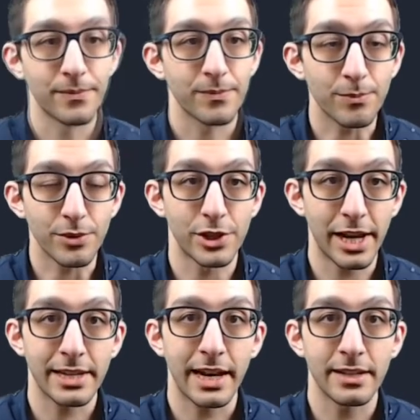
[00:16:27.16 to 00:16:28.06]

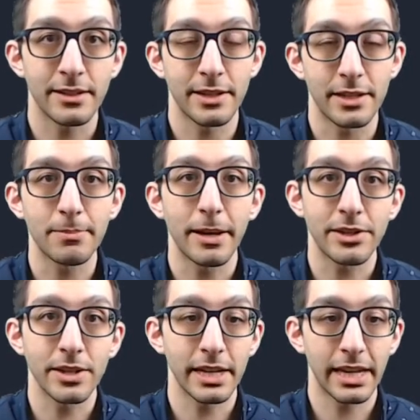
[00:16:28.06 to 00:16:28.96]
Projectiles,
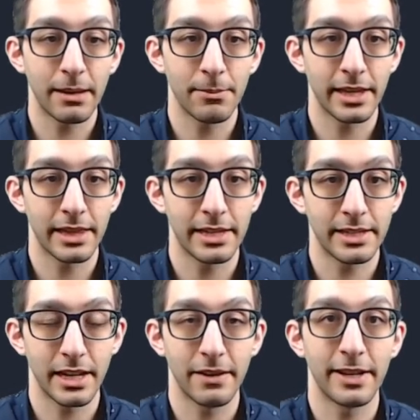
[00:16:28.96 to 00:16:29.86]
especially in a game like this,
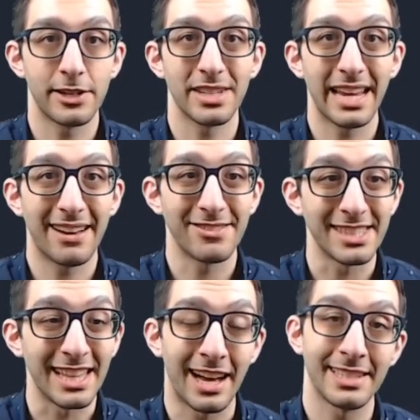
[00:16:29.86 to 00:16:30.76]
can eventually have
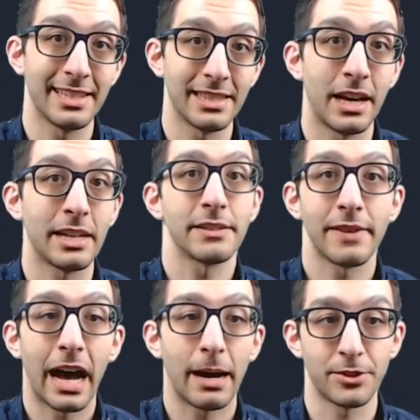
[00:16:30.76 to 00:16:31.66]
lots and lots of
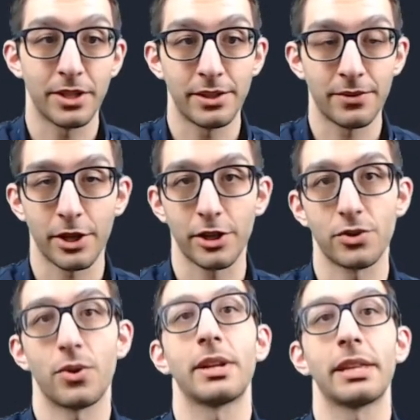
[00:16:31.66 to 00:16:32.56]
options for
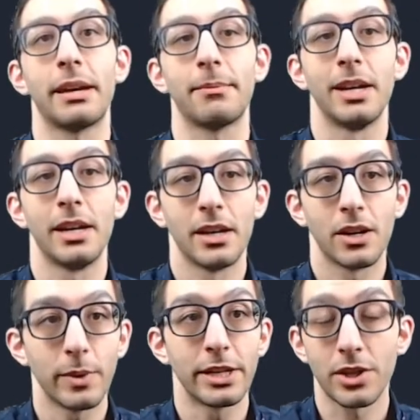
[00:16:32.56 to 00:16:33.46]
controlling them.
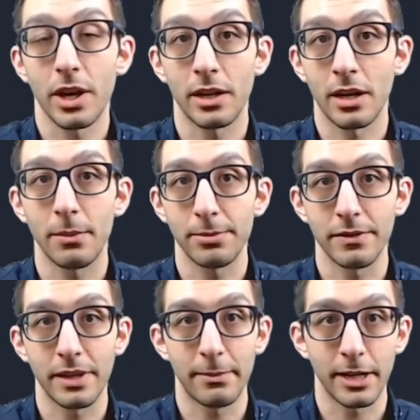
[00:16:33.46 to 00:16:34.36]
We saw a couple of
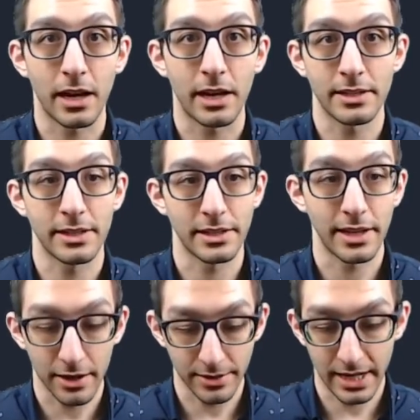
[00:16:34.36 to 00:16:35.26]
them in constants
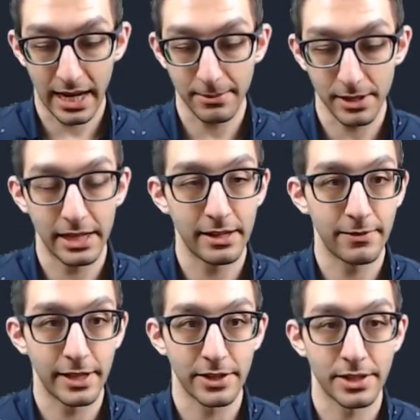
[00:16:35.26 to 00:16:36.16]
there, time to live
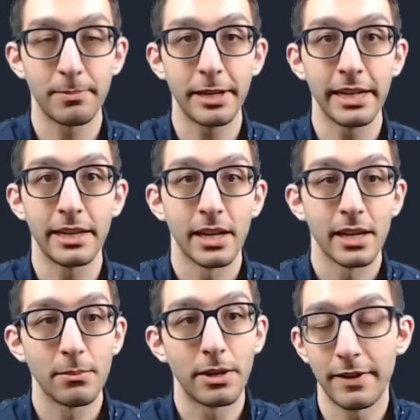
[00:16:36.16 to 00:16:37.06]
and their speed,
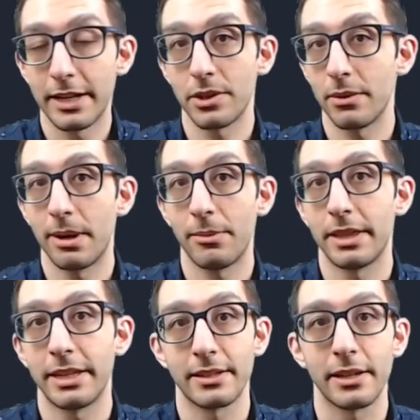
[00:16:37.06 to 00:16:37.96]
but eventually we might want
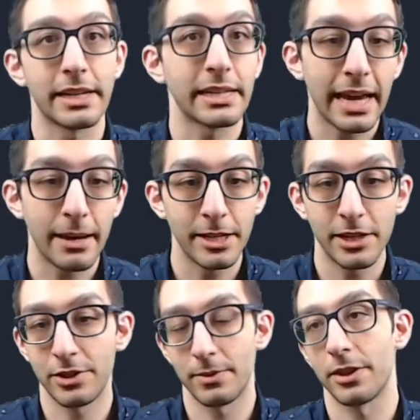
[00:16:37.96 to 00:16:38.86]
things like
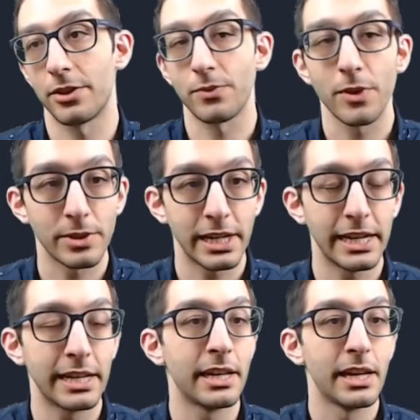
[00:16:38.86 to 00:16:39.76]
damage and whether they're rotated.